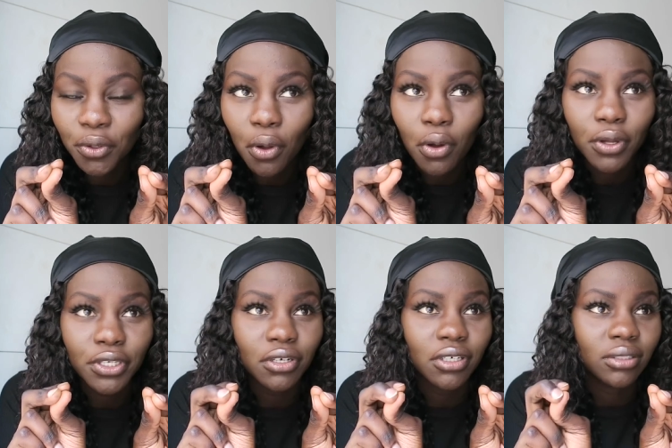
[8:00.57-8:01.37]
or
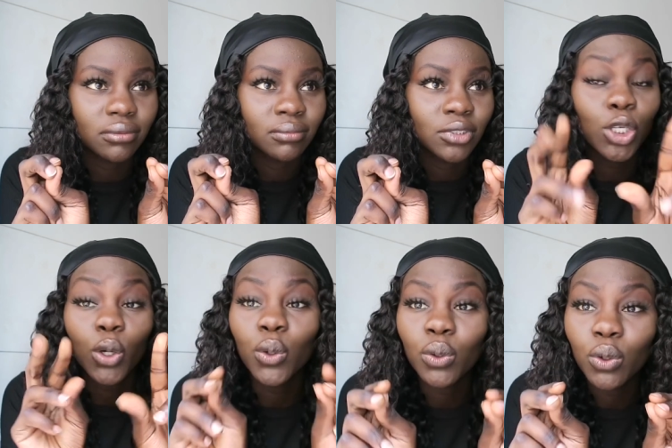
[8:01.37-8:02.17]
your your
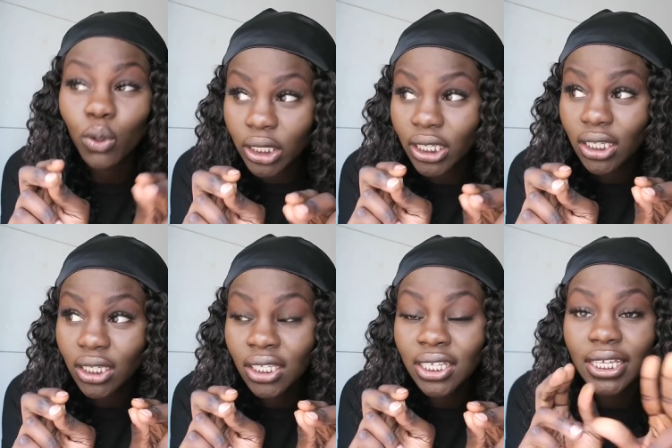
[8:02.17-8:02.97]
cookie
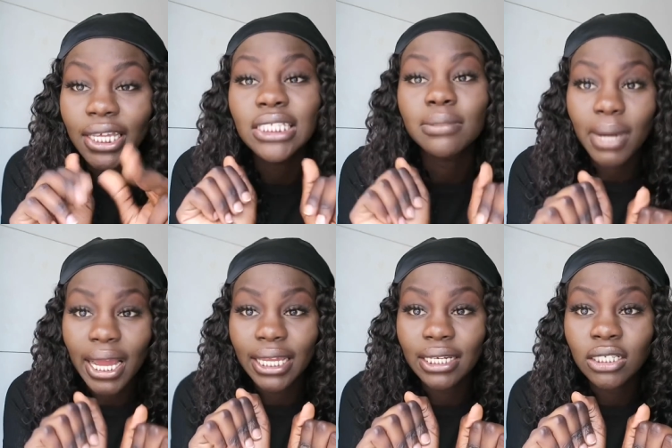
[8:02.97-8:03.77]
is
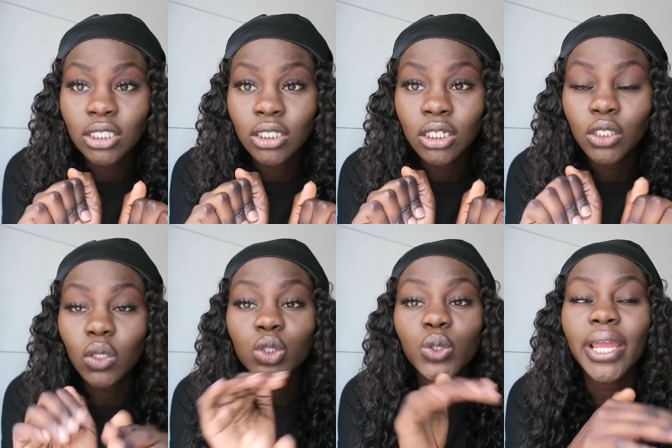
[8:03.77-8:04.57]
mine.
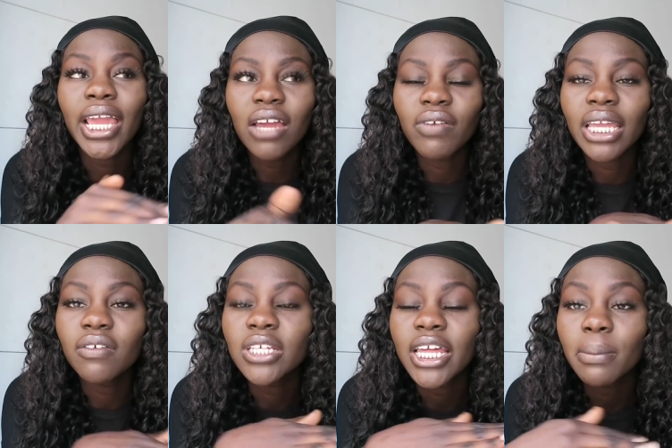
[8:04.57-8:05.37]
Don't you ever give it
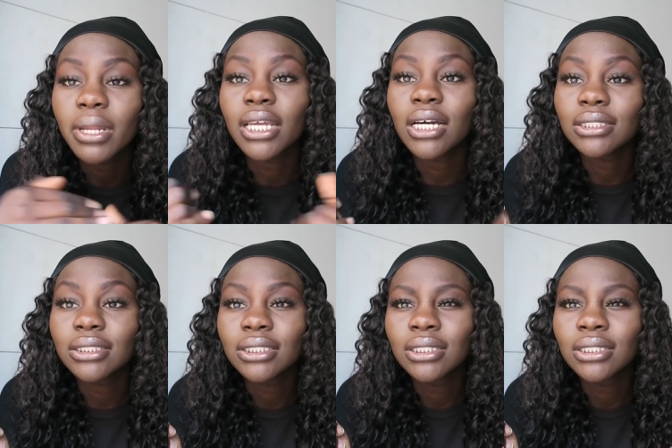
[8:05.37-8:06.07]
to anybody else.